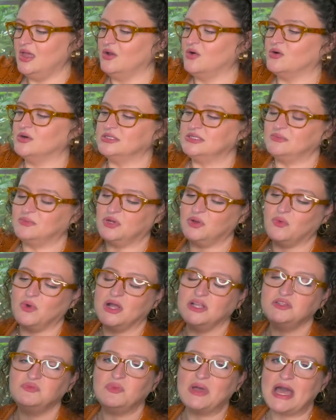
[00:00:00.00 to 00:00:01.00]
Of course, I'm going to
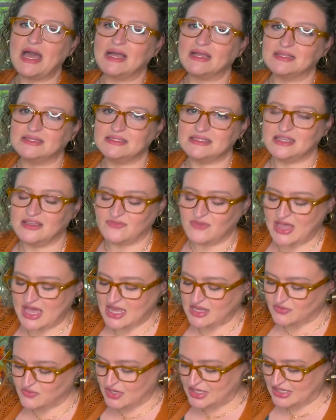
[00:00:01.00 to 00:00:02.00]
watch back and see if I
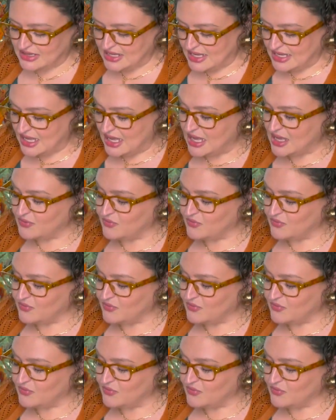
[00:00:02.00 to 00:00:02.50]
had ring like